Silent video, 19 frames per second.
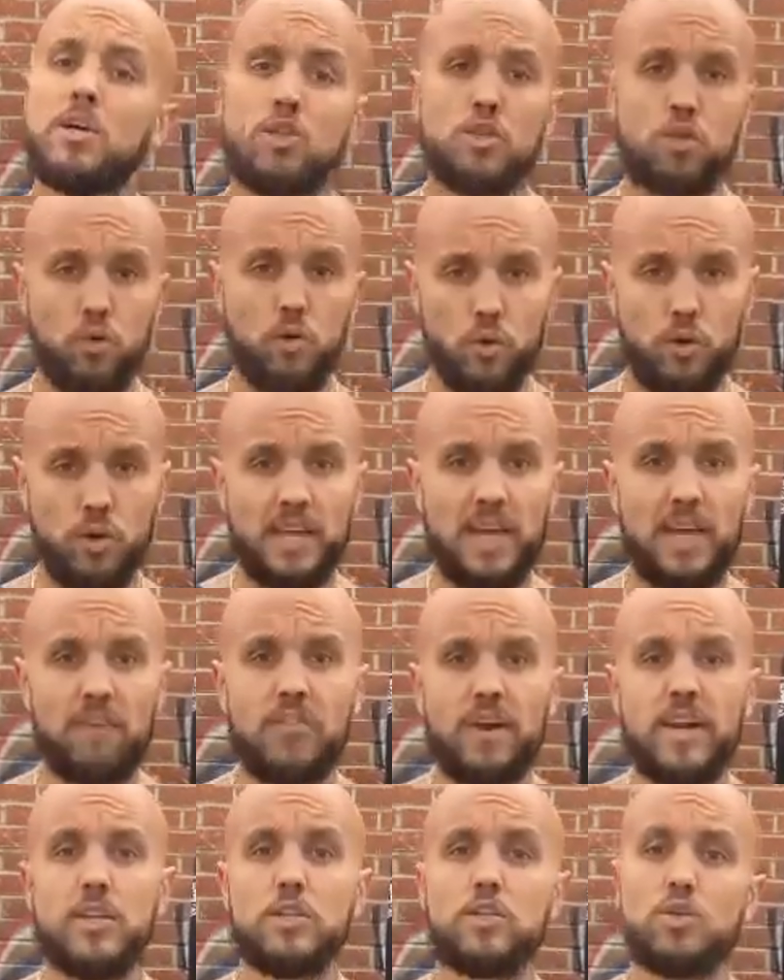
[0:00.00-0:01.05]
to get
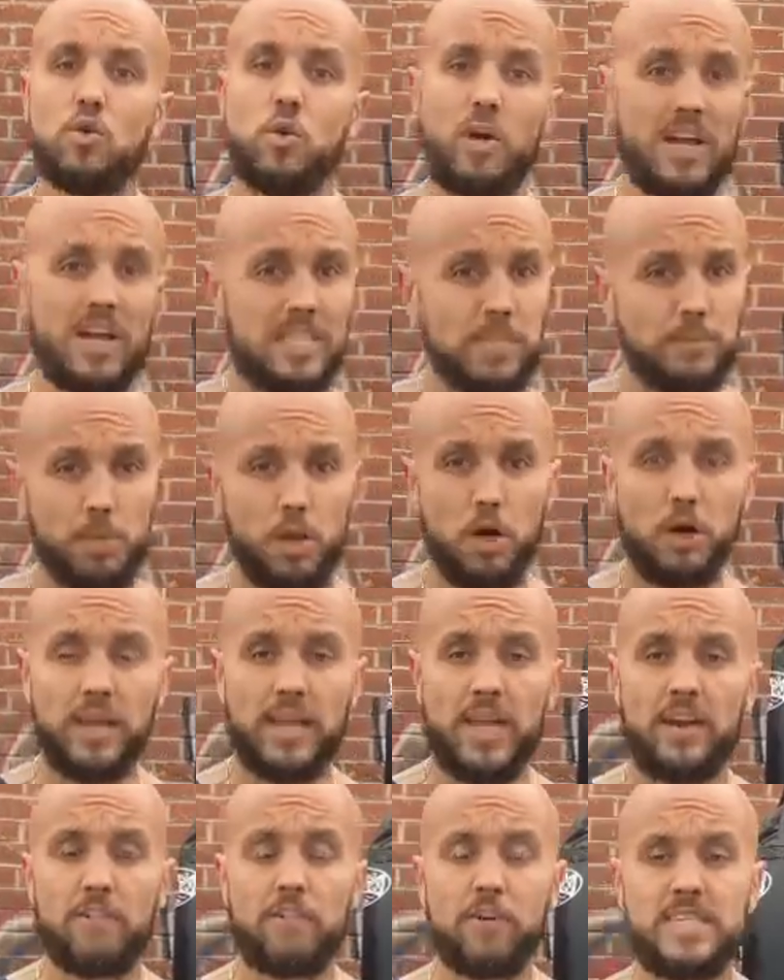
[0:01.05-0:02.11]
ready to explode
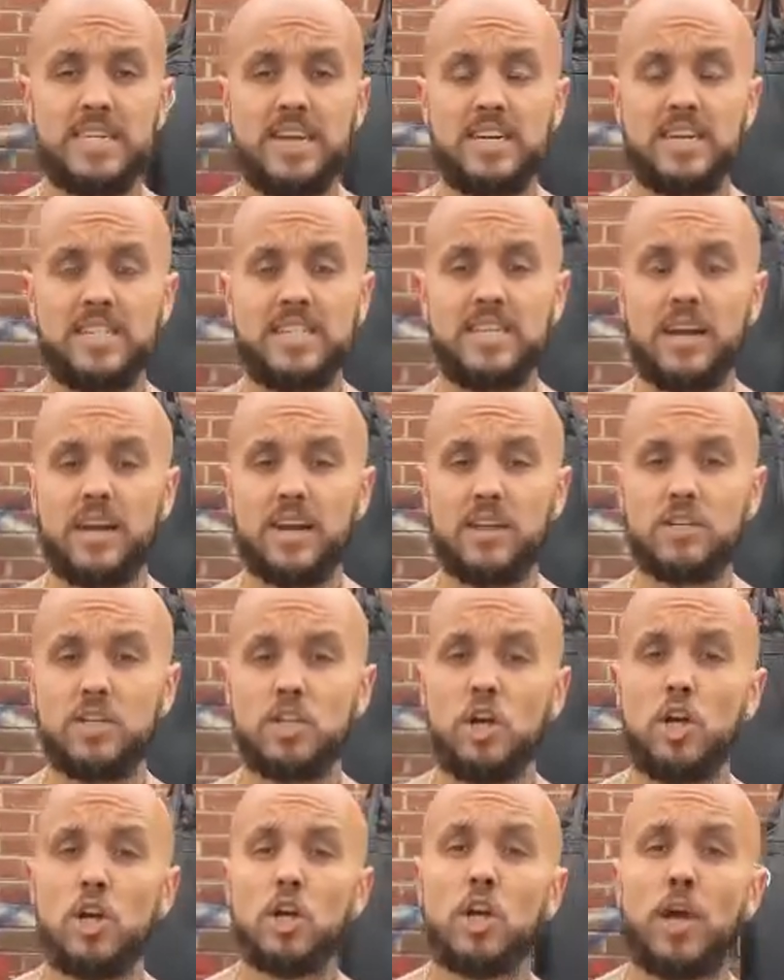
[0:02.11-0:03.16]
again for 10 seconds.
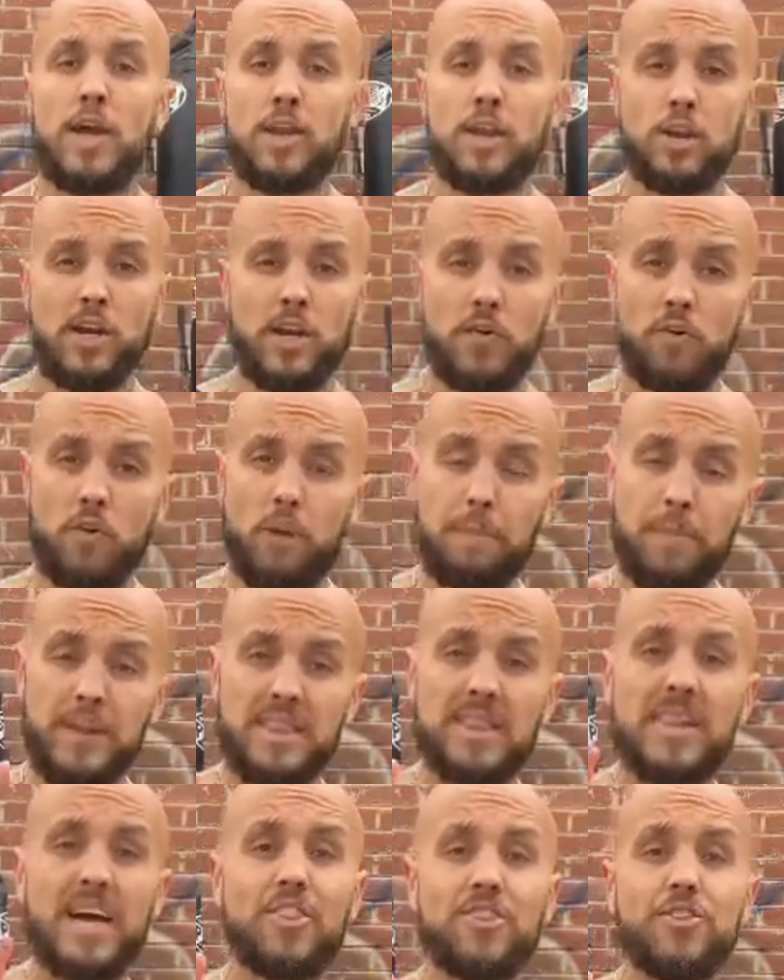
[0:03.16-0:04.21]
And you're gonna
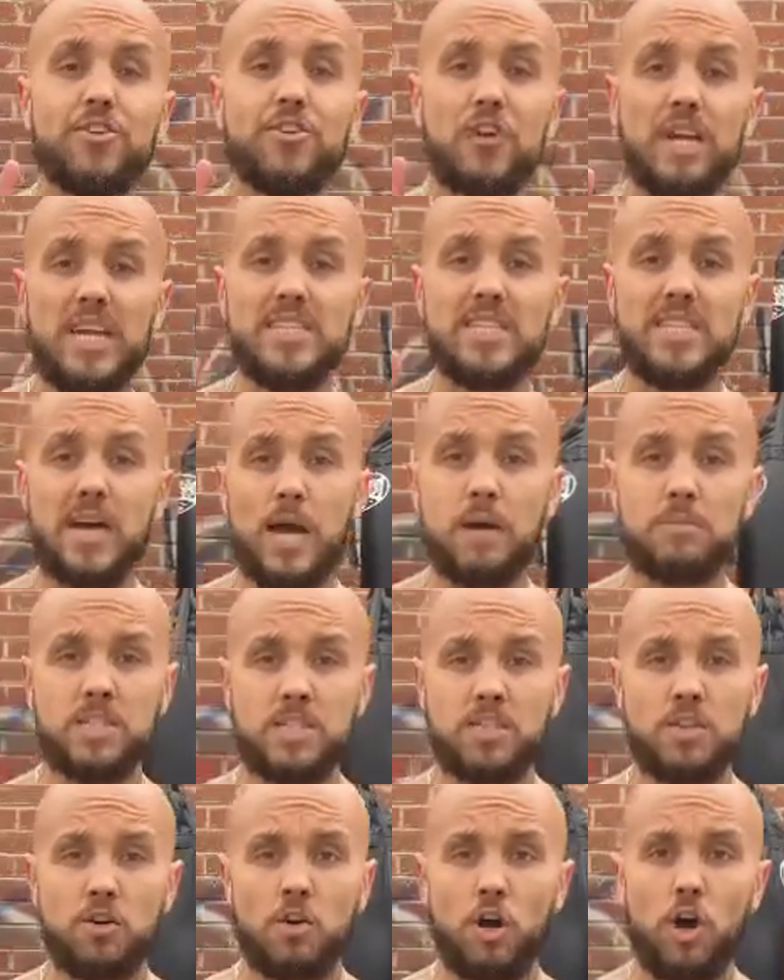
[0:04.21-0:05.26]
repeat that three times
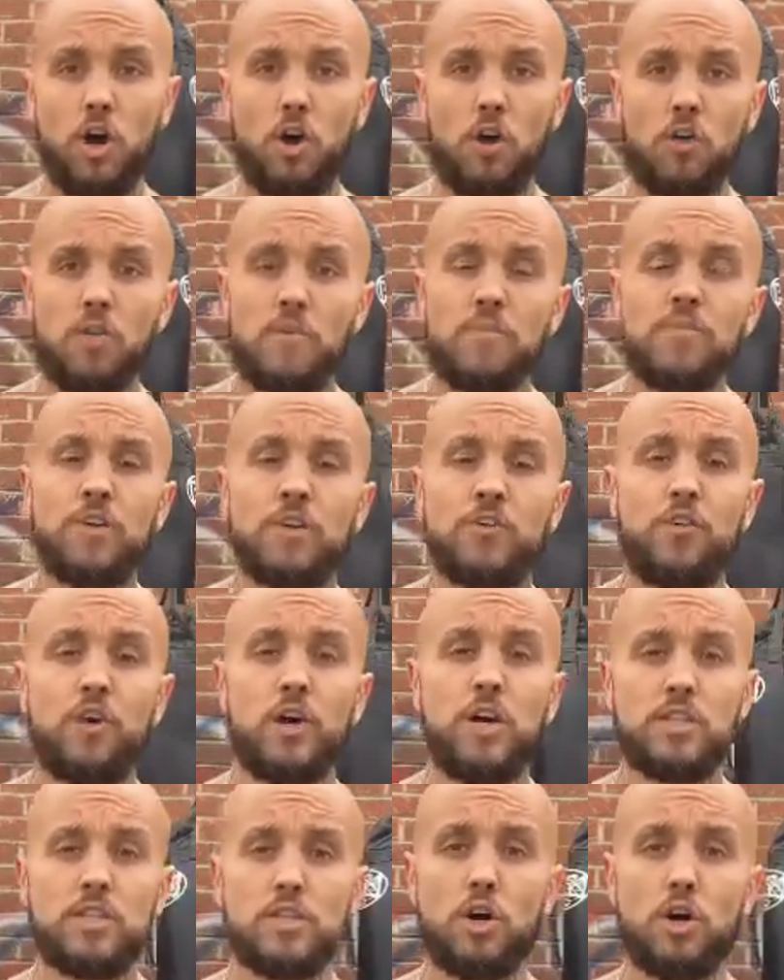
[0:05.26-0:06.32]
in a row
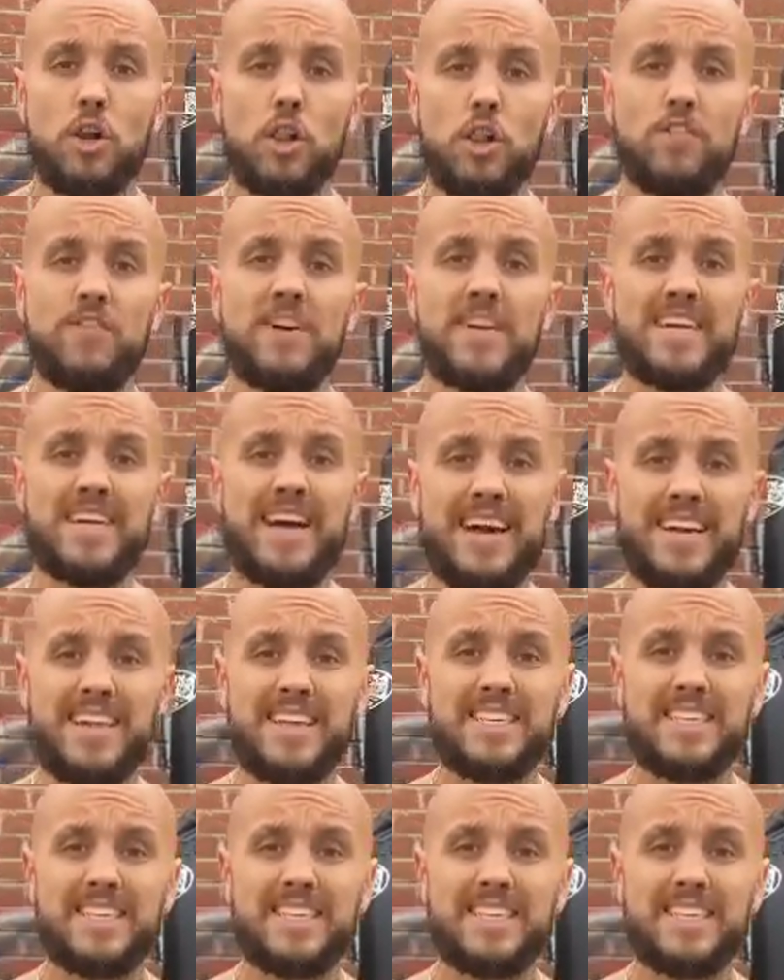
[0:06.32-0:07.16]
for a total of a 90